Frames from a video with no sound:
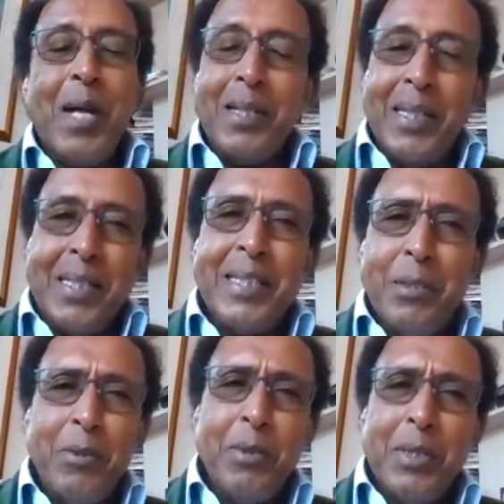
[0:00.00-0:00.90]
I
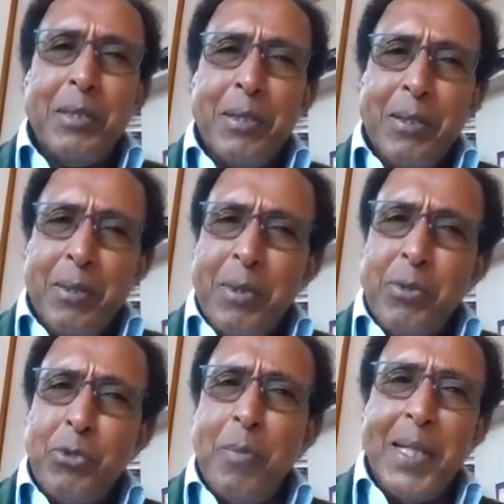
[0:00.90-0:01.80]
think in
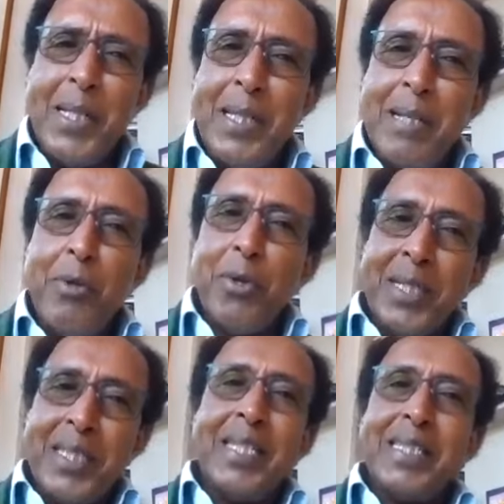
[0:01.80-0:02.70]
Somalia they've
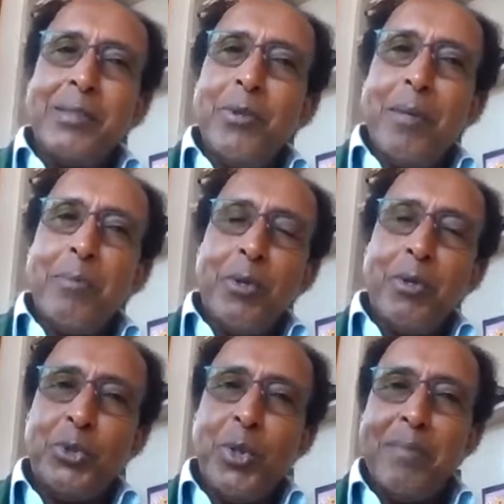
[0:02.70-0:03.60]
already done it, or I'm not
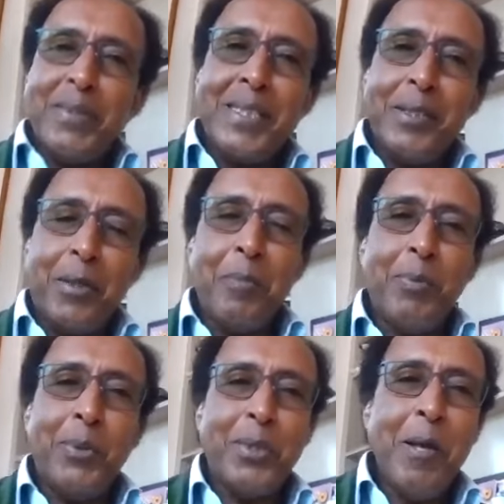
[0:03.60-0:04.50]
really sure. I haven't seen the
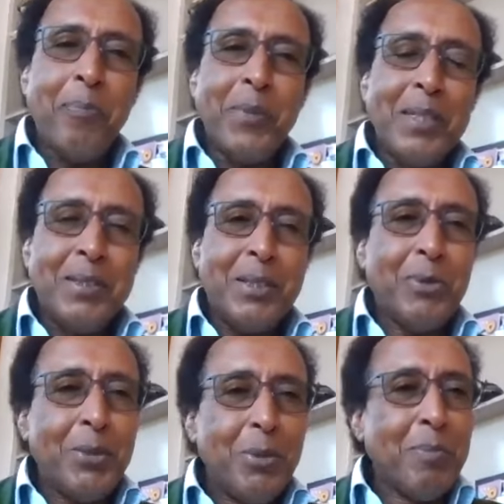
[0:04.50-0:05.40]
report.
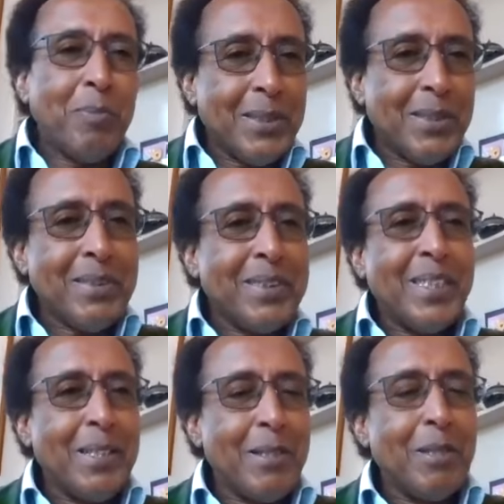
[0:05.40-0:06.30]
So can you please
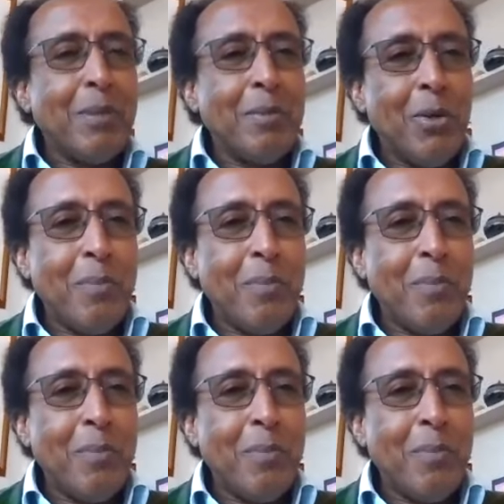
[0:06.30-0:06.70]
tell us a little bit